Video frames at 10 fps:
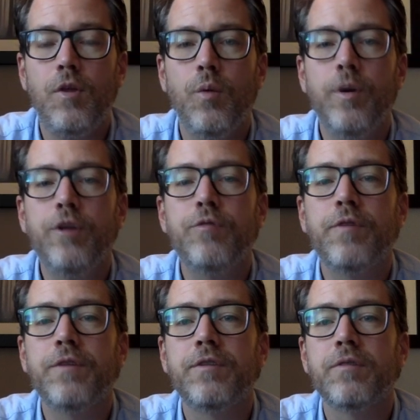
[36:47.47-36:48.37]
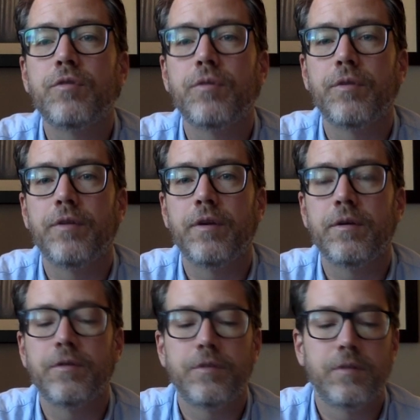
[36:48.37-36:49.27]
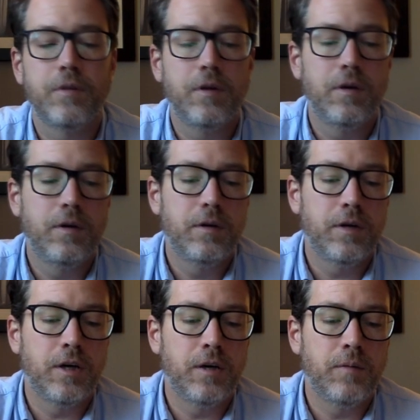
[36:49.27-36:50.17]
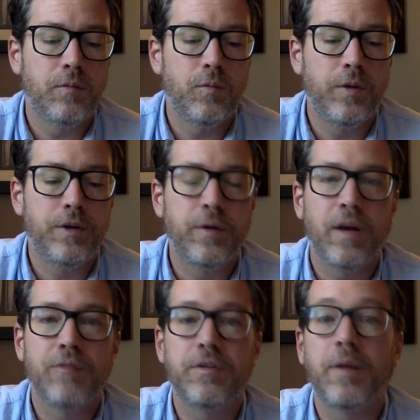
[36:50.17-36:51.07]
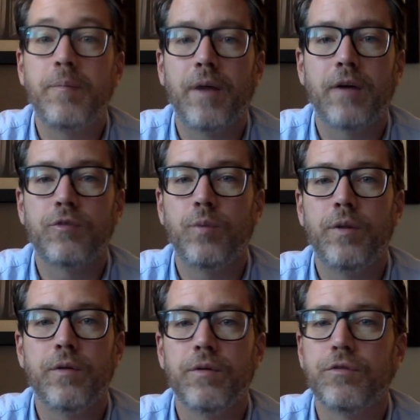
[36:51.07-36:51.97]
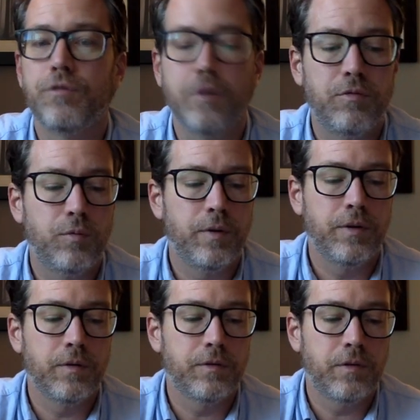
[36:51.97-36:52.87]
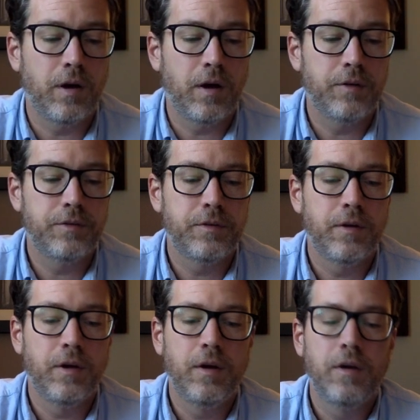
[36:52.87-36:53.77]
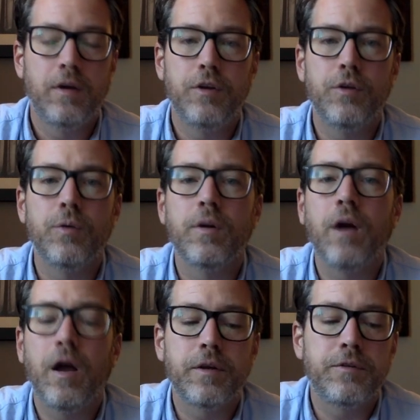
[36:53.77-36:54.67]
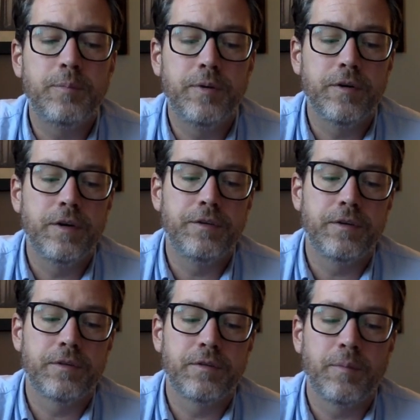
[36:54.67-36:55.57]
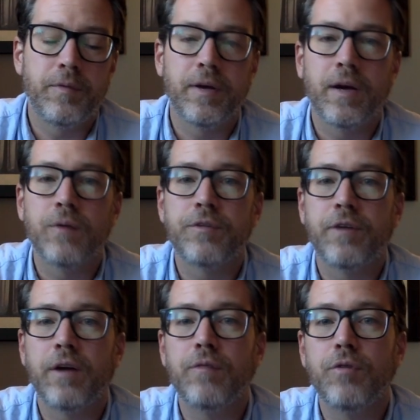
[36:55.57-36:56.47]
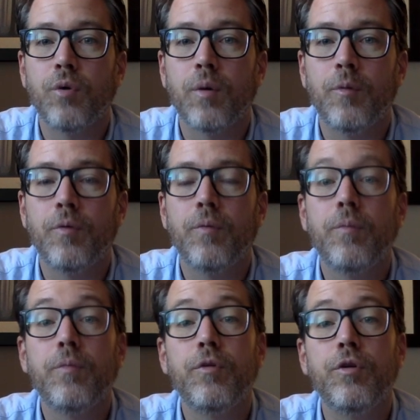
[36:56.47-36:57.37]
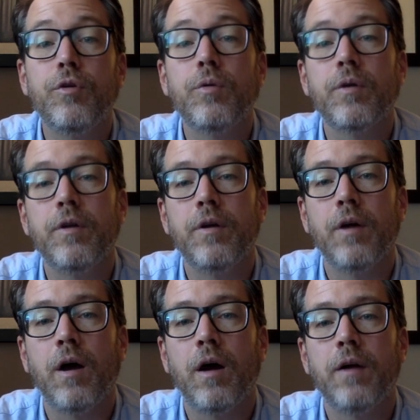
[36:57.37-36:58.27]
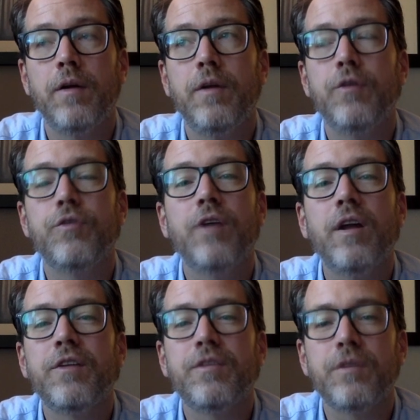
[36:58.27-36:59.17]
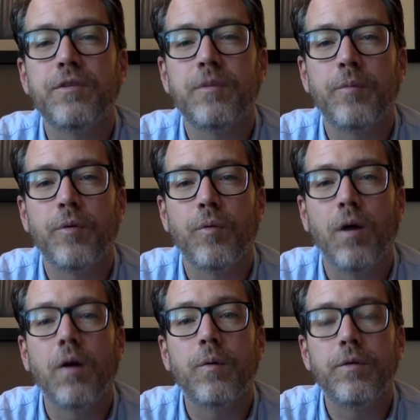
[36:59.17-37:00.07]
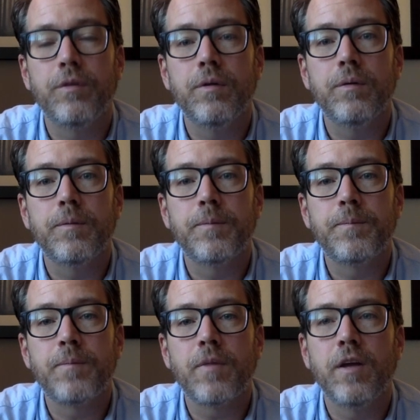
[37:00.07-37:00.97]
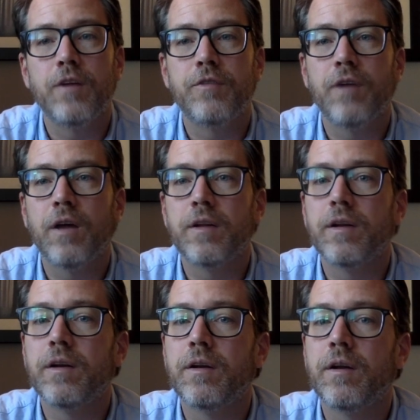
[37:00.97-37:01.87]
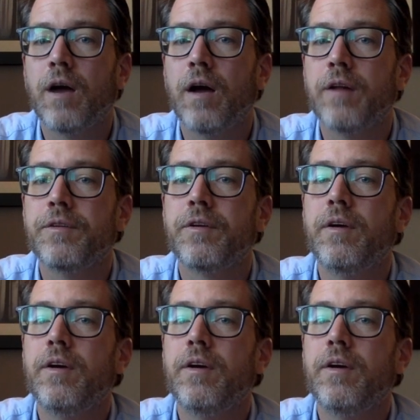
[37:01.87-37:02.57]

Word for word: when you face difficult things, um, when you have setbacks, when there is grief, when there is loss, you are not experiencing something outside of normal. You are not. There's not necessarily something wrong with you. It is not that God is